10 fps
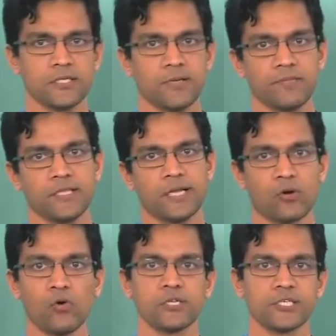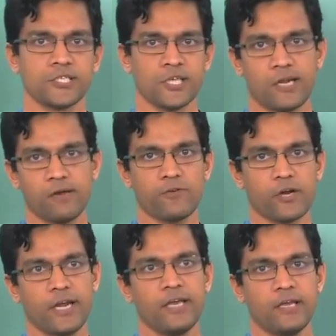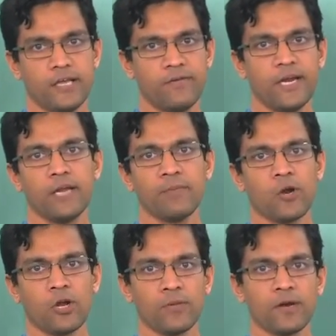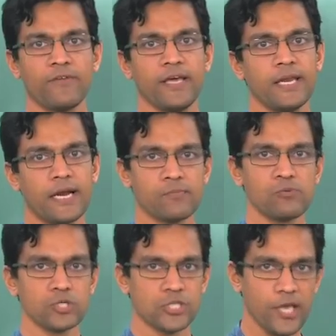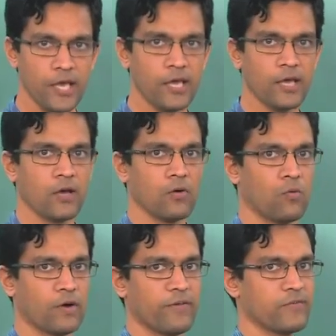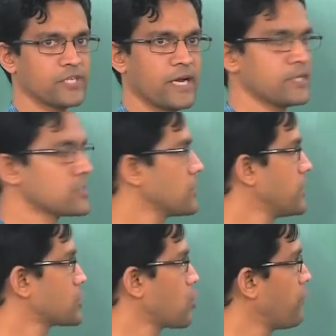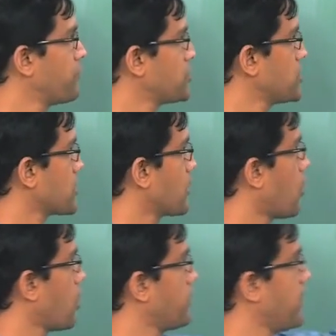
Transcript: something that holds in general for any given any polynomial of degree at most d. What we have said is its coefficients can all be